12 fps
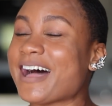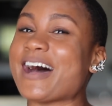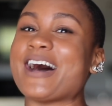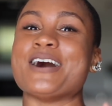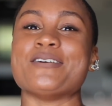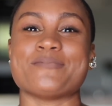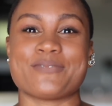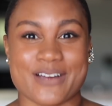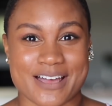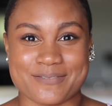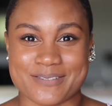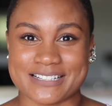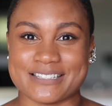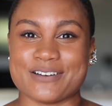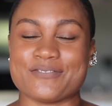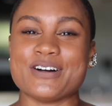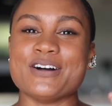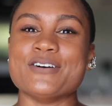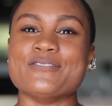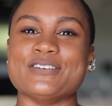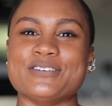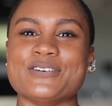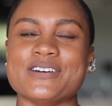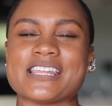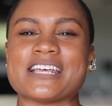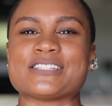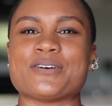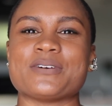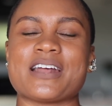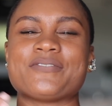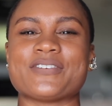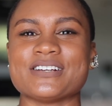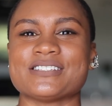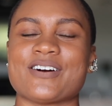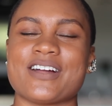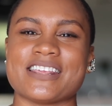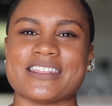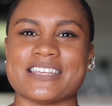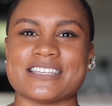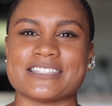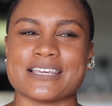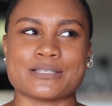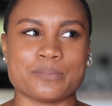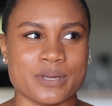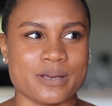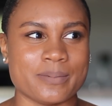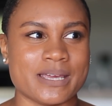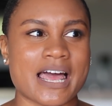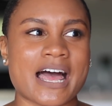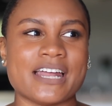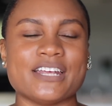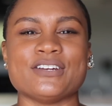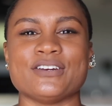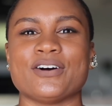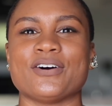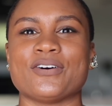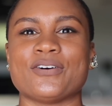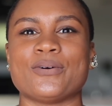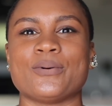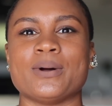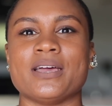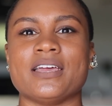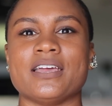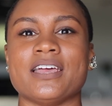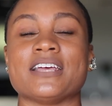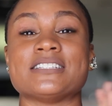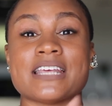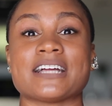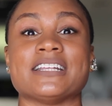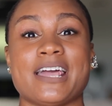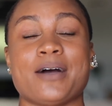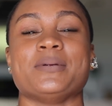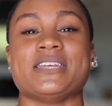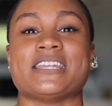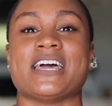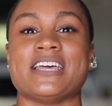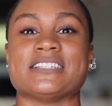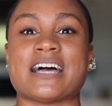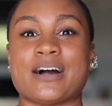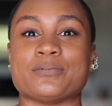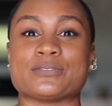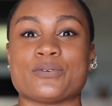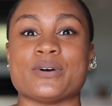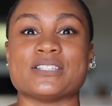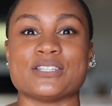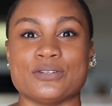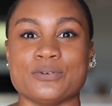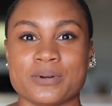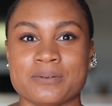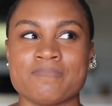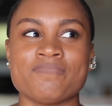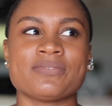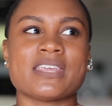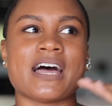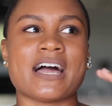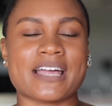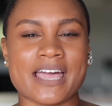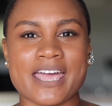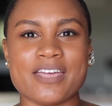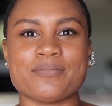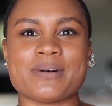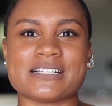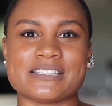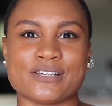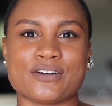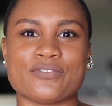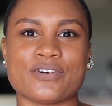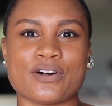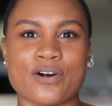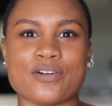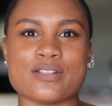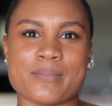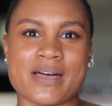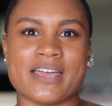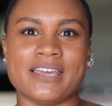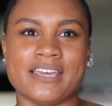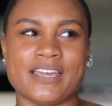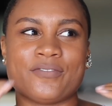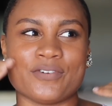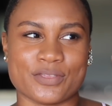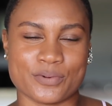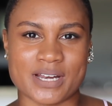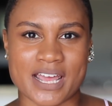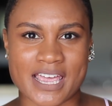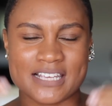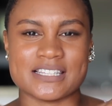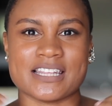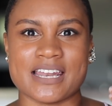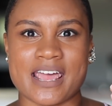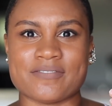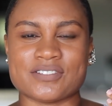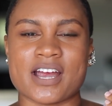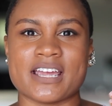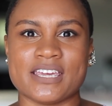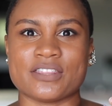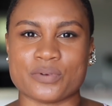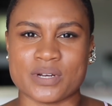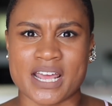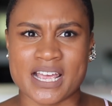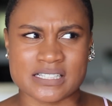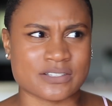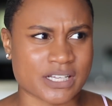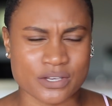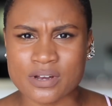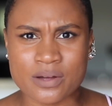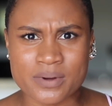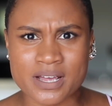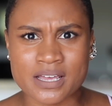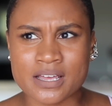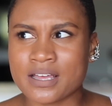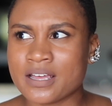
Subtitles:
I'm proud of myself for doing that. So when I first started this experiment, I didn't know exactly how many days I was going to do it. I gave myself a goal in my head for 3 days, and then after I hit 3 days, I was like, you know what?